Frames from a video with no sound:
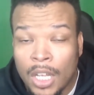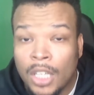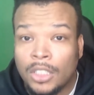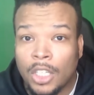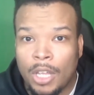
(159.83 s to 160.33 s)

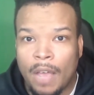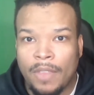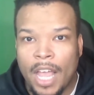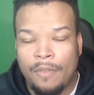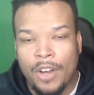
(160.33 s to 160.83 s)
So you have to
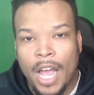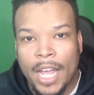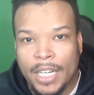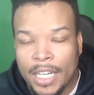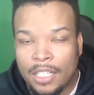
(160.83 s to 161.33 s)
have your
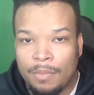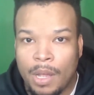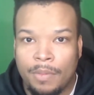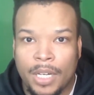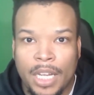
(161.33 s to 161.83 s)
ID to be able
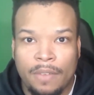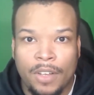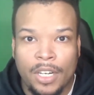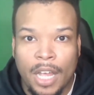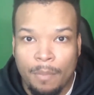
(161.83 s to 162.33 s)
to even
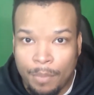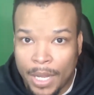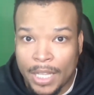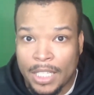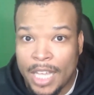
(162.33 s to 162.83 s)
play
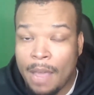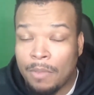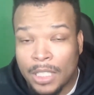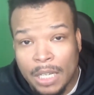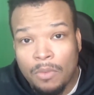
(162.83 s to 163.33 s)
this game because
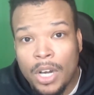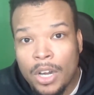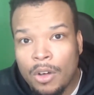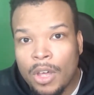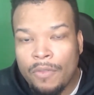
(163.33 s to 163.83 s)
they want to know
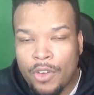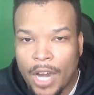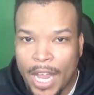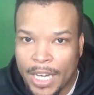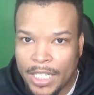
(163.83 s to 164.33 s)
if you're
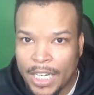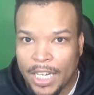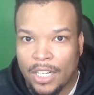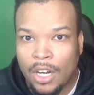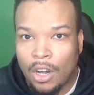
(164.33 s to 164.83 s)
18
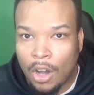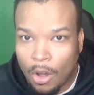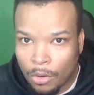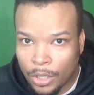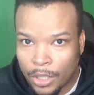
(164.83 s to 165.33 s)
or
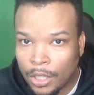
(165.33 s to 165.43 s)
older.